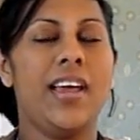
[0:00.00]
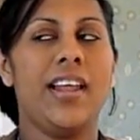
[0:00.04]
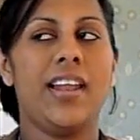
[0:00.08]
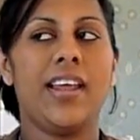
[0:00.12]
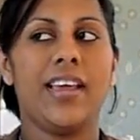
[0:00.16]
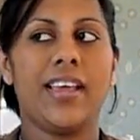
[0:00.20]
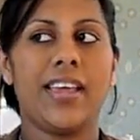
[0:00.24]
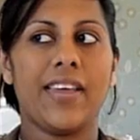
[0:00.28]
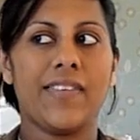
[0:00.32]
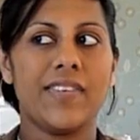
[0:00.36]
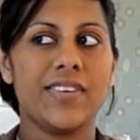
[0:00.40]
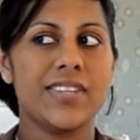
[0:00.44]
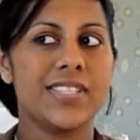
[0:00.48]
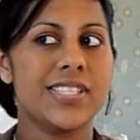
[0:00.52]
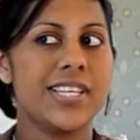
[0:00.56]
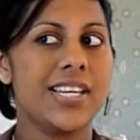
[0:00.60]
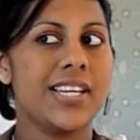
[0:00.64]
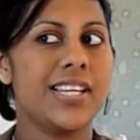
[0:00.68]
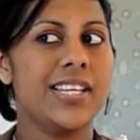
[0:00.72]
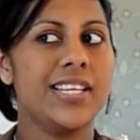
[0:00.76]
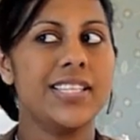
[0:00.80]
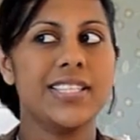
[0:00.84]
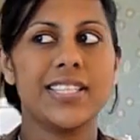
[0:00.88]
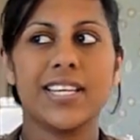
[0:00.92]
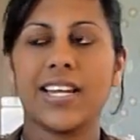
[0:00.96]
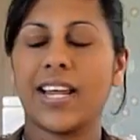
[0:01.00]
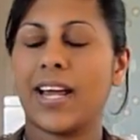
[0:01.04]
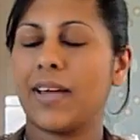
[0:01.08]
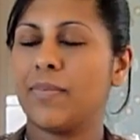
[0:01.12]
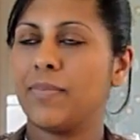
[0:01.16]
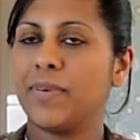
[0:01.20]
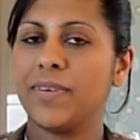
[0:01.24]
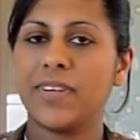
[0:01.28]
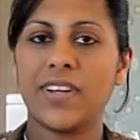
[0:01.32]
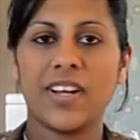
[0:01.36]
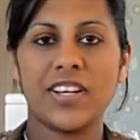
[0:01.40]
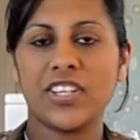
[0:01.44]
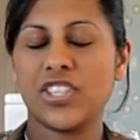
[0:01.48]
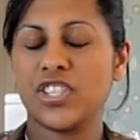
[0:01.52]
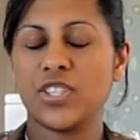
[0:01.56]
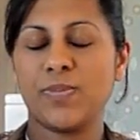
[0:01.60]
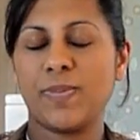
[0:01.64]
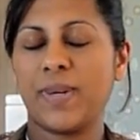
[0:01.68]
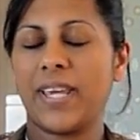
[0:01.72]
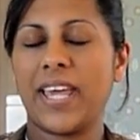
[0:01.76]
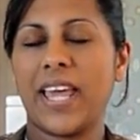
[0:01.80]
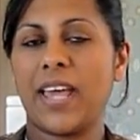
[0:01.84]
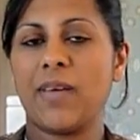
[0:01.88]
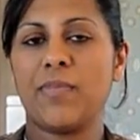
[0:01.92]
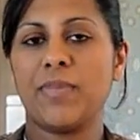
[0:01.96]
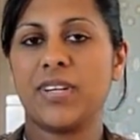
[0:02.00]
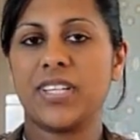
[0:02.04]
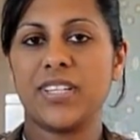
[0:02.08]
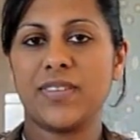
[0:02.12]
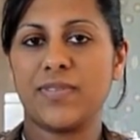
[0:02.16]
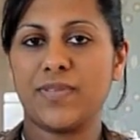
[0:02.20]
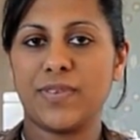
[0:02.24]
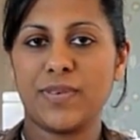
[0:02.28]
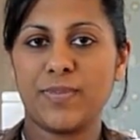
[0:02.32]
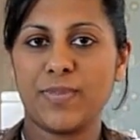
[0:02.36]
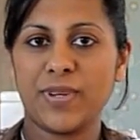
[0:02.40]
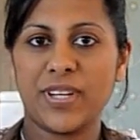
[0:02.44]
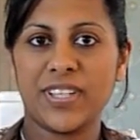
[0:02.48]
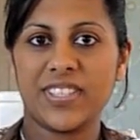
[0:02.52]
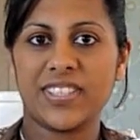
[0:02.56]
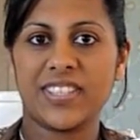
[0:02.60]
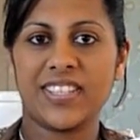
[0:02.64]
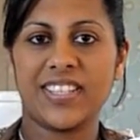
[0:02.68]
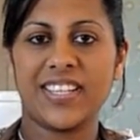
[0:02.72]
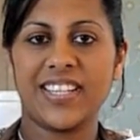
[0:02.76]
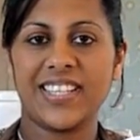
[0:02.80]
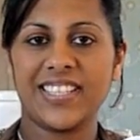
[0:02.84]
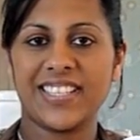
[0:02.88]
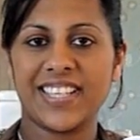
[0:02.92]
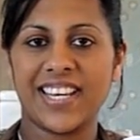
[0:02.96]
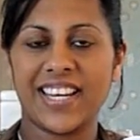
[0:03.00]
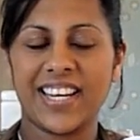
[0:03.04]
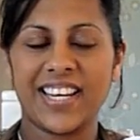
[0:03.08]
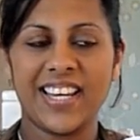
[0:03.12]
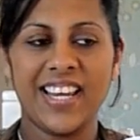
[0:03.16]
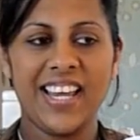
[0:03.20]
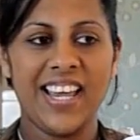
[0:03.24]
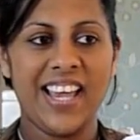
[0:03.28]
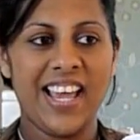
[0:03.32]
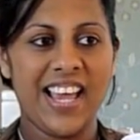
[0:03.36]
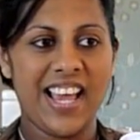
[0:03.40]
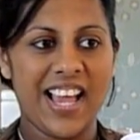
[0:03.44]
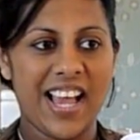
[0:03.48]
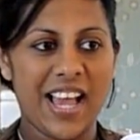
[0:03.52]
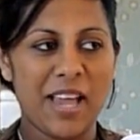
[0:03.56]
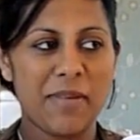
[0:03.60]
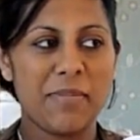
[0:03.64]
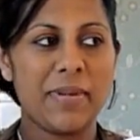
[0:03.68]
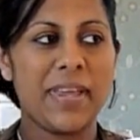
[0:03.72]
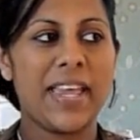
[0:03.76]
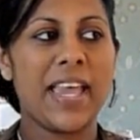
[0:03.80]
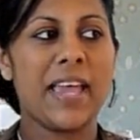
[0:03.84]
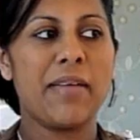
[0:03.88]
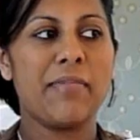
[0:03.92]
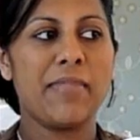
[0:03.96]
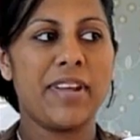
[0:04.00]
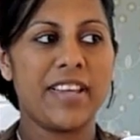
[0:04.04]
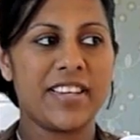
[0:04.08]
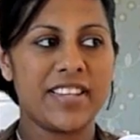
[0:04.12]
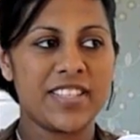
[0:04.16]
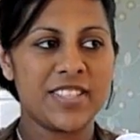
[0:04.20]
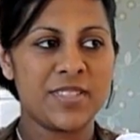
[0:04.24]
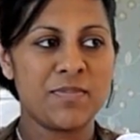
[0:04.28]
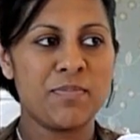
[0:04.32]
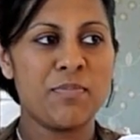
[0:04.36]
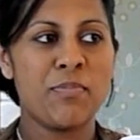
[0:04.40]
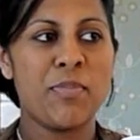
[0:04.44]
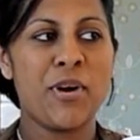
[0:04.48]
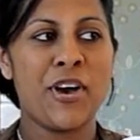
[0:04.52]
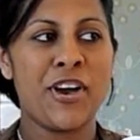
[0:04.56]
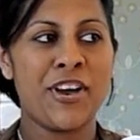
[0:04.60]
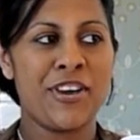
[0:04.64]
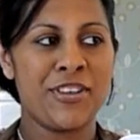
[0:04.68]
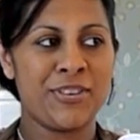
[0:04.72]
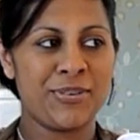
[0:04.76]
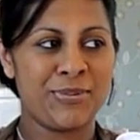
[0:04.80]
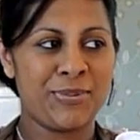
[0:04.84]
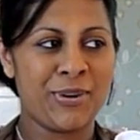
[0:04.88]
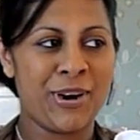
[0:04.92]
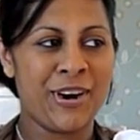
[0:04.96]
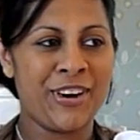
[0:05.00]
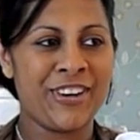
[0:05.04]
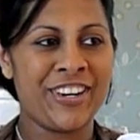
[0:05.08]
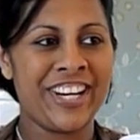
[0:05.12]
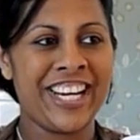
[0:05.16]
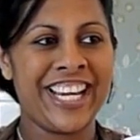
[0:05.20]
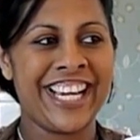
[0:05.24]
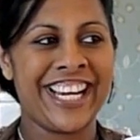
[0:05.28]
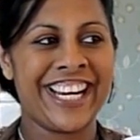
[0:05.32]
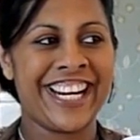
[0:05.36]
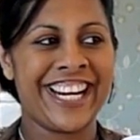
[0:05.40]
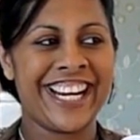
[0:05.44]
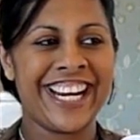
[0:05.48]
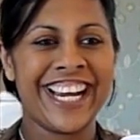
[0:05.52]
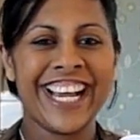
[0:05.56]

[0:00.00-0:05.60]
Like Evan said, he said, I just became a different person. He said, I became like this birth warrior.